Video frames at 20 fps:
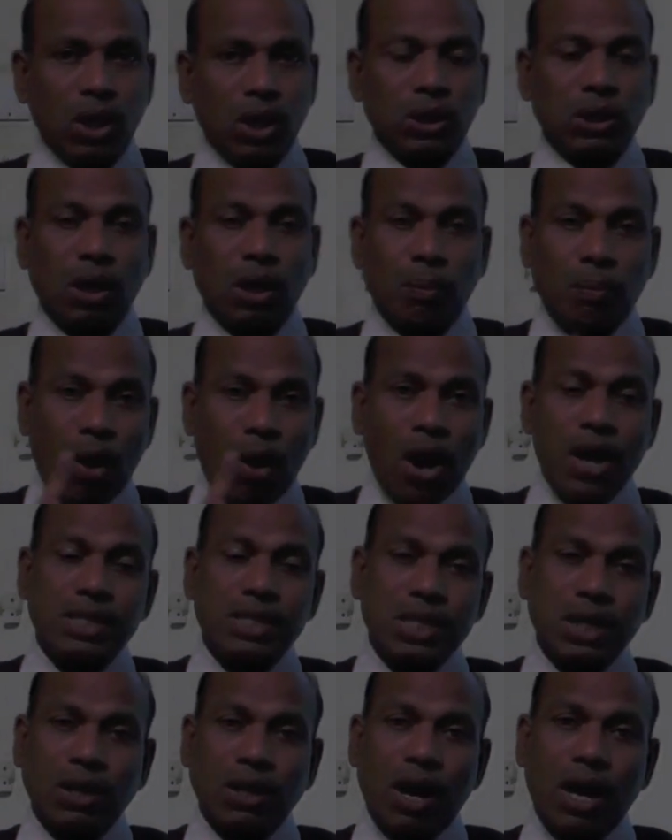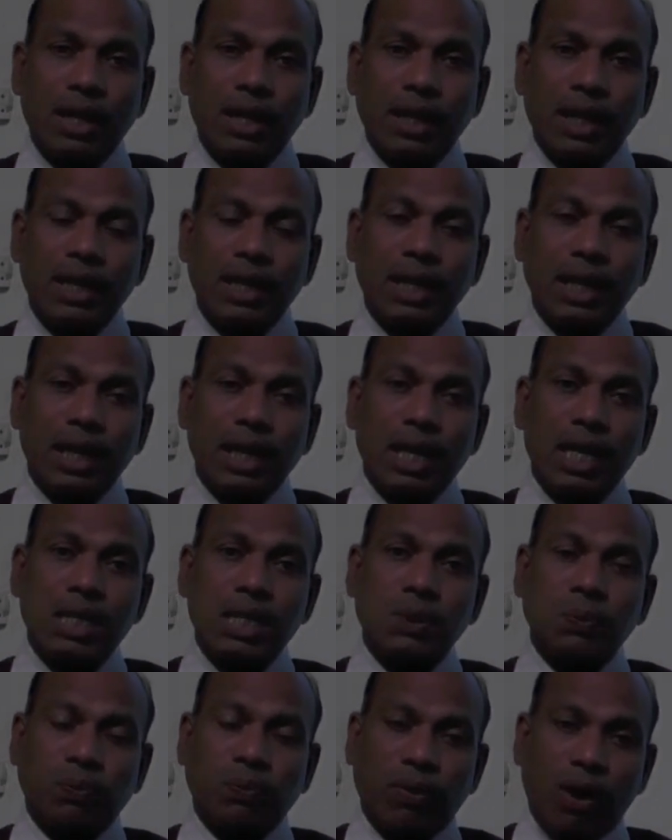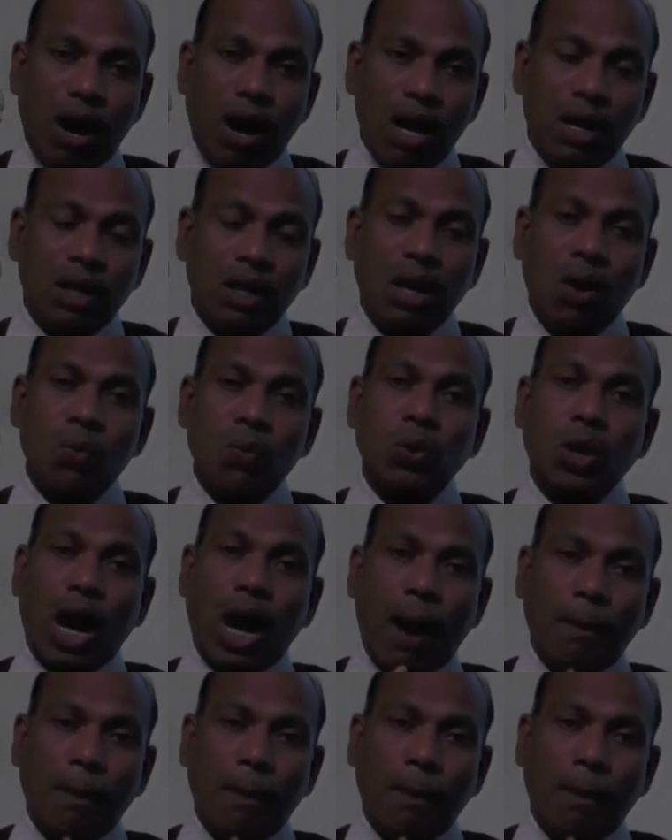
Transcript: the moisture content is fall down